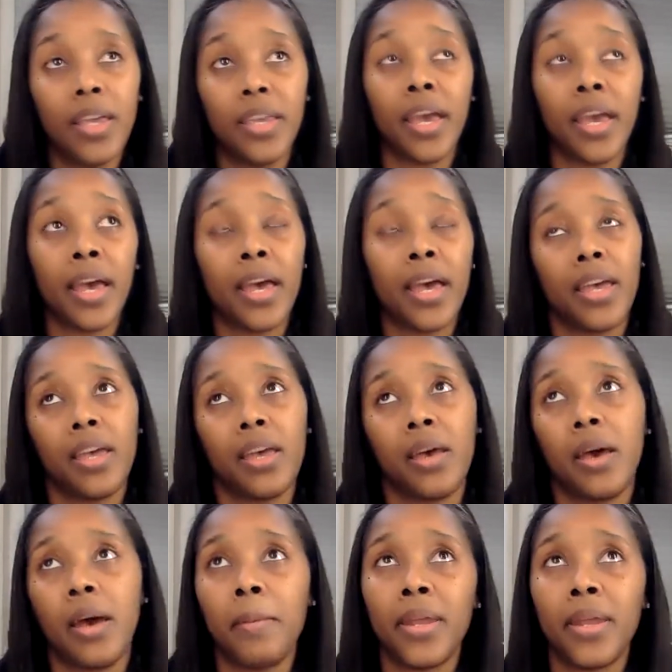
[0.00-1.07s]
Yeah,
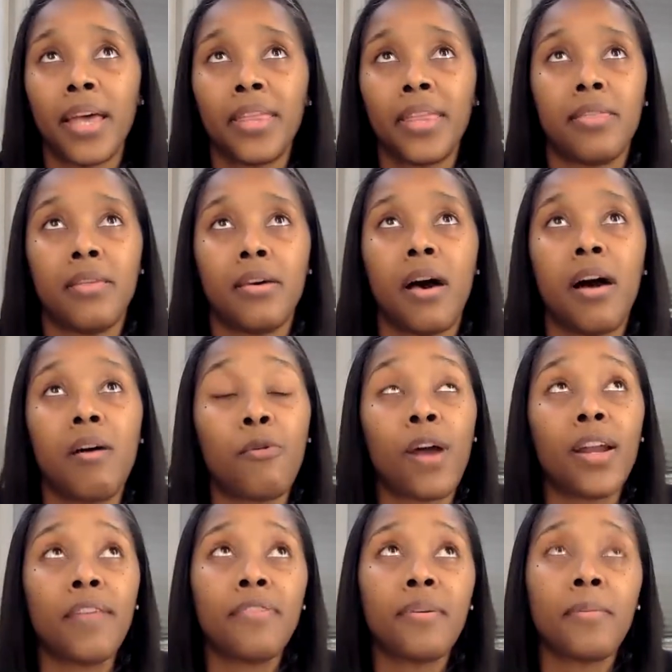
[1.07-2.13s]
I mean,
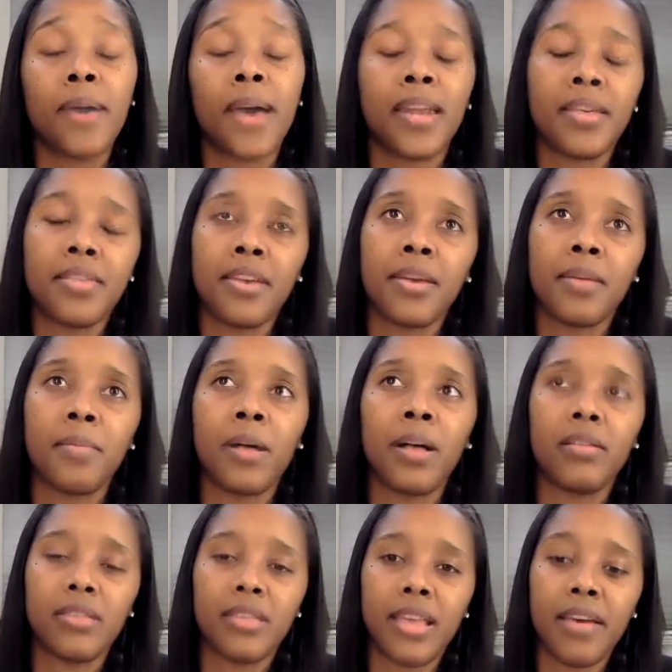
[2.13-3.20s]
right off the bat, I think
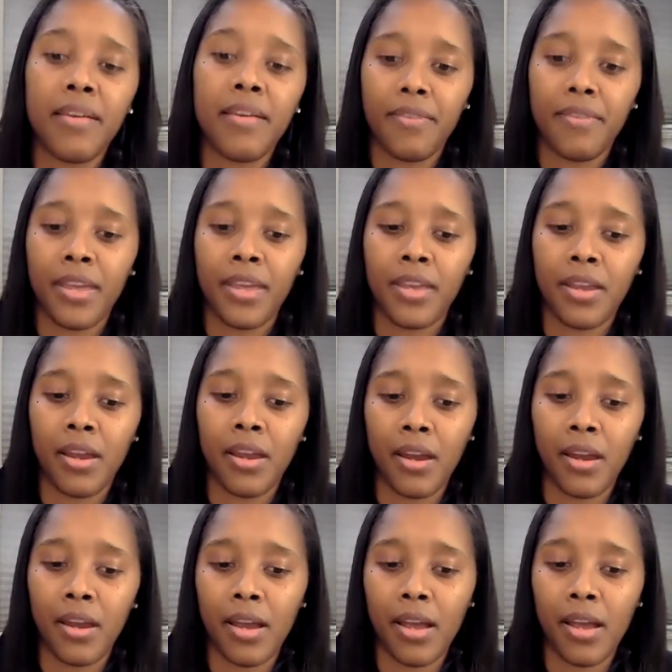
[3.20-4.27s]
about Steph and
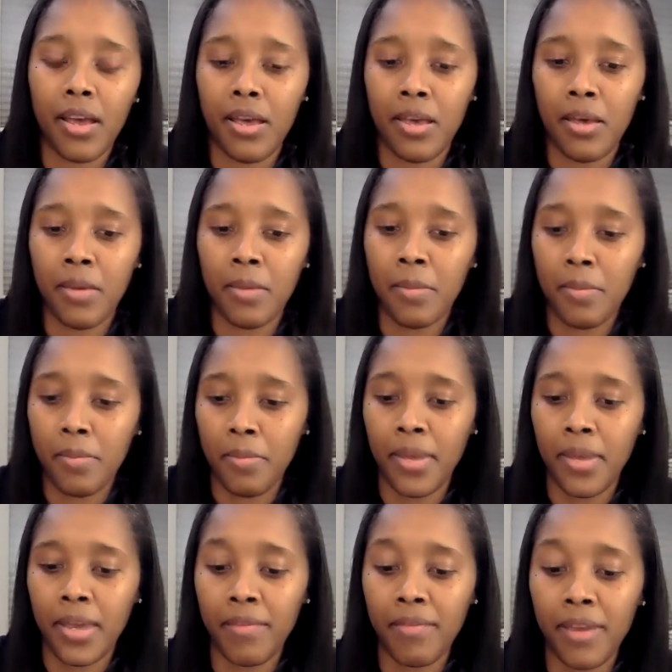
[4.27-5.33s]
her
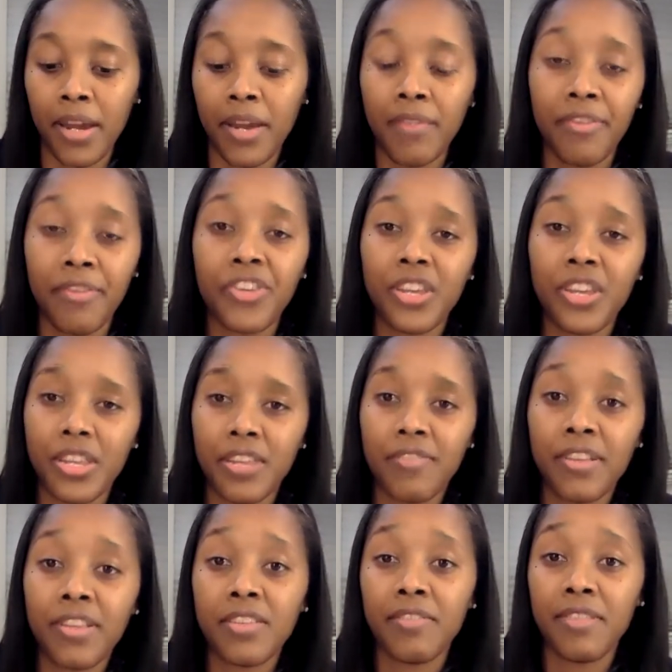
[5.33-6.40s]
being very efficient
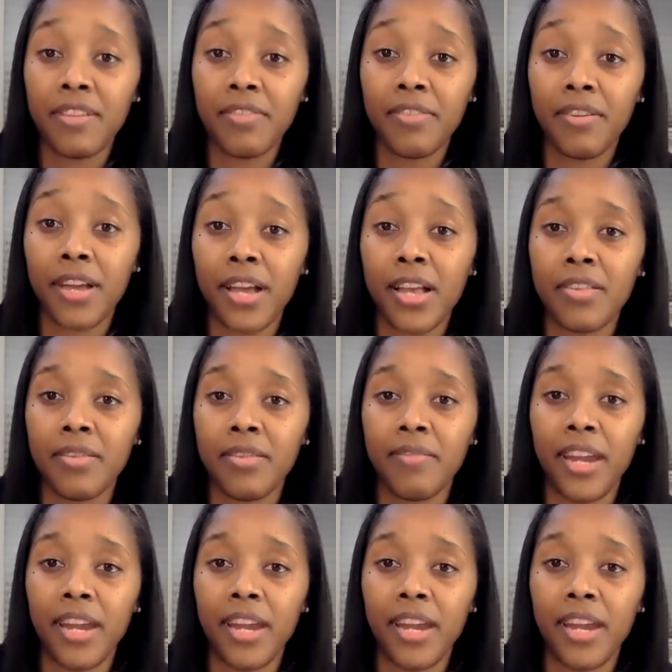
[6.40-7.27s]
defensively for us and